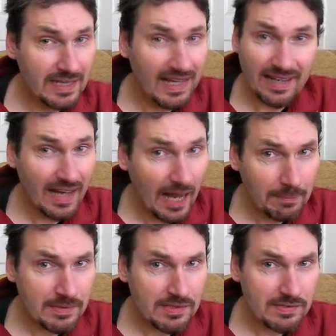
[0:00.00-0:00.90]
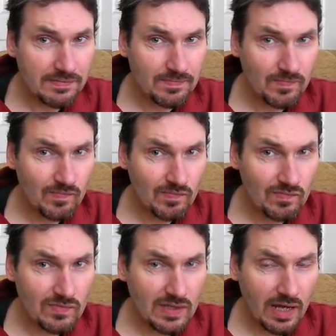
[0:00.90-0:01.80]
That happens.
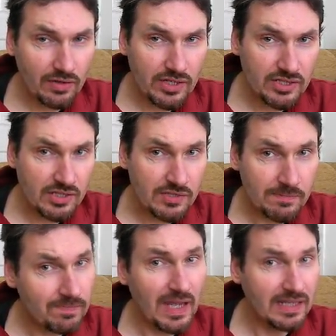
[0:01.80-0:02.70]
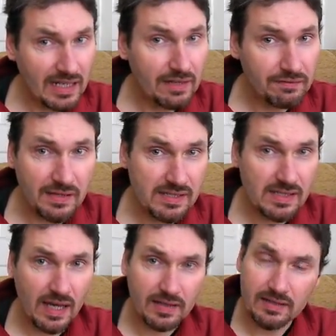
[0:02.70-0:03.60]
Christians, and you've got to face
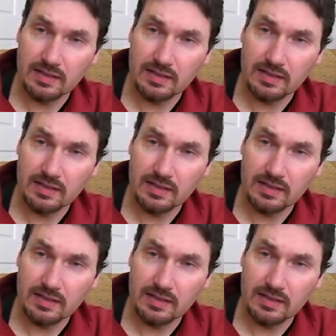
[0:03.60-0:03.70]
that.